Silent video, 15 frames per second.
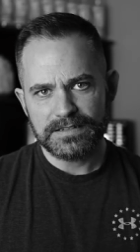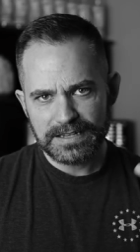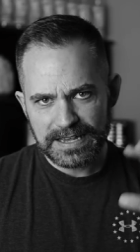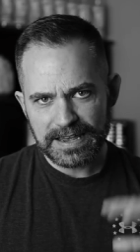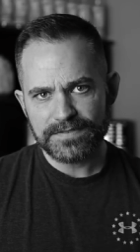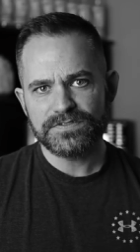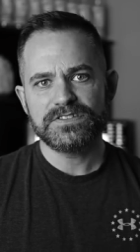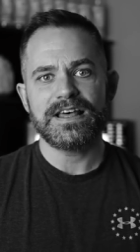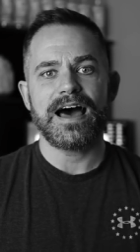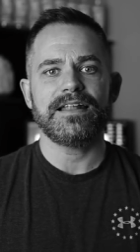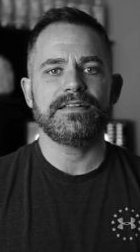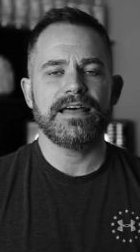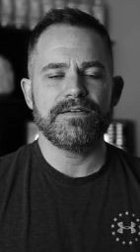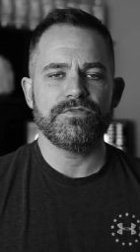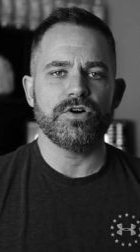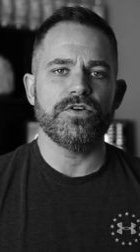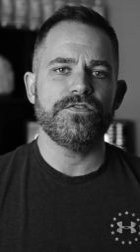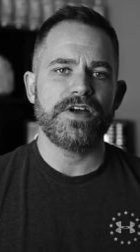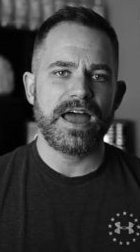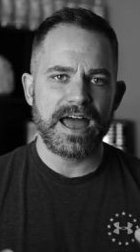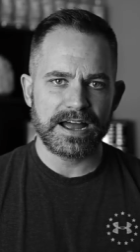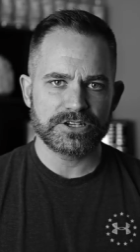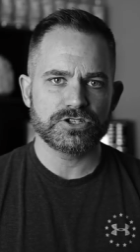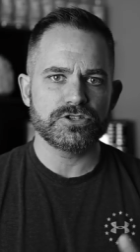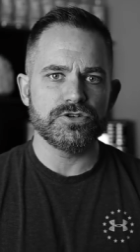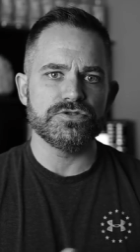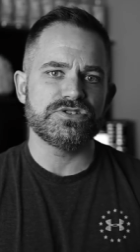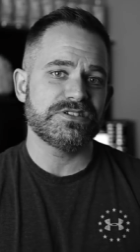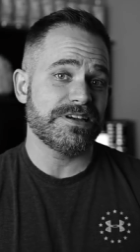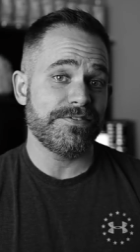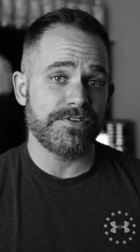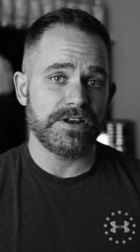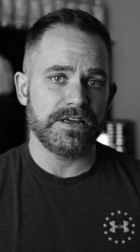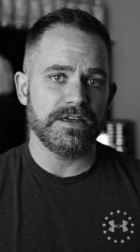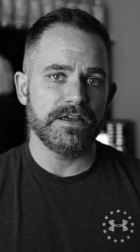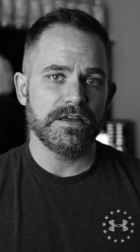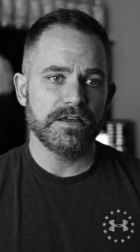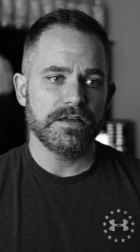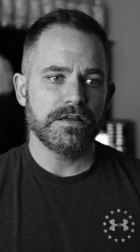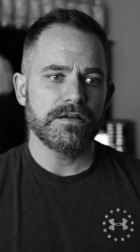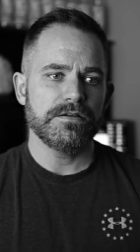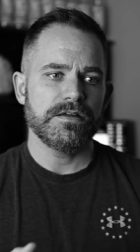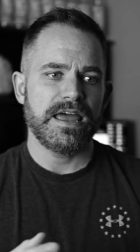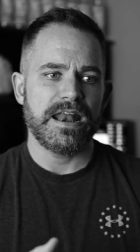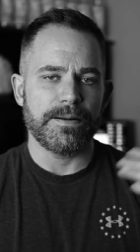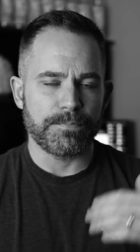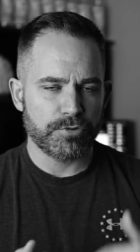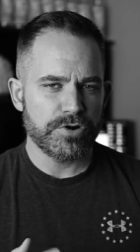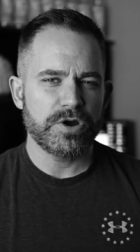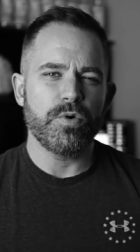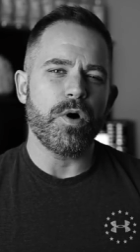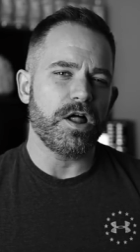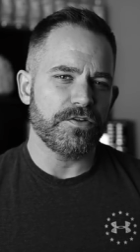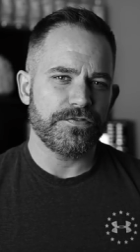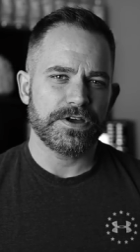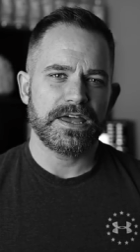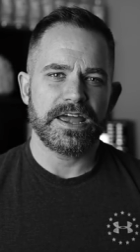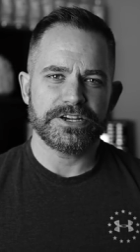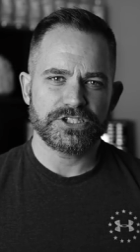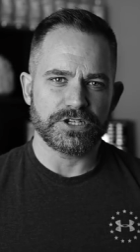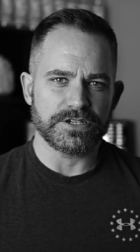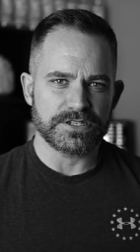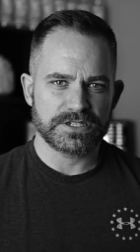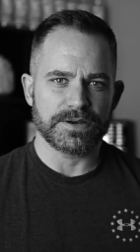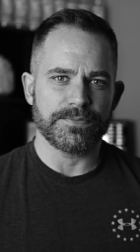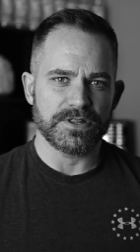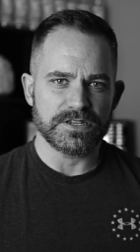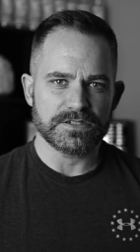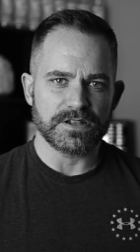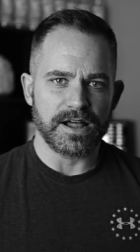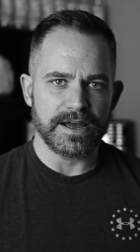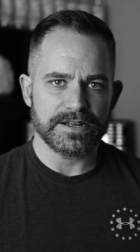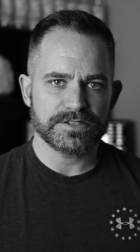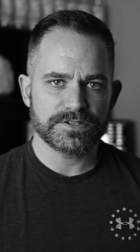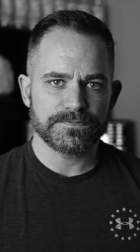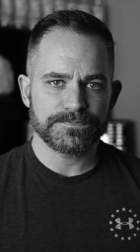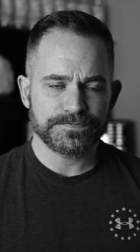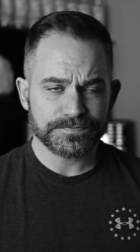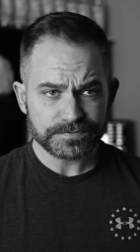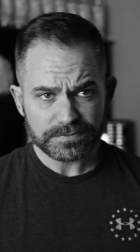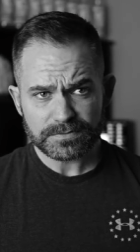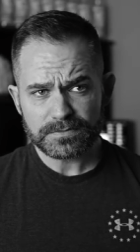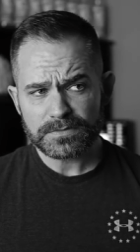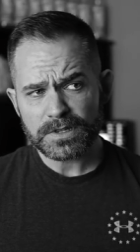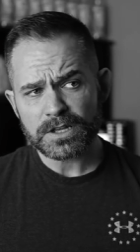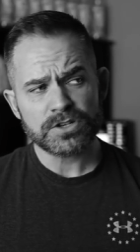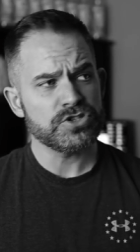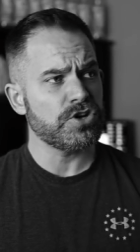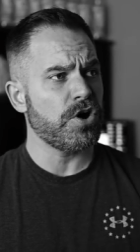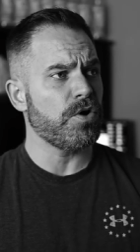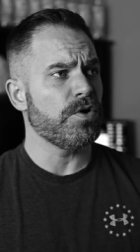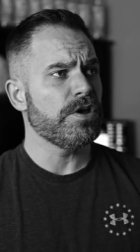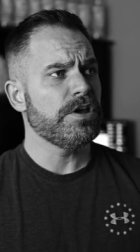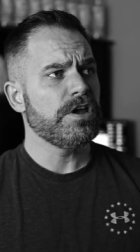gives that level of exclusivity and a pre-qualification to some of these clients. So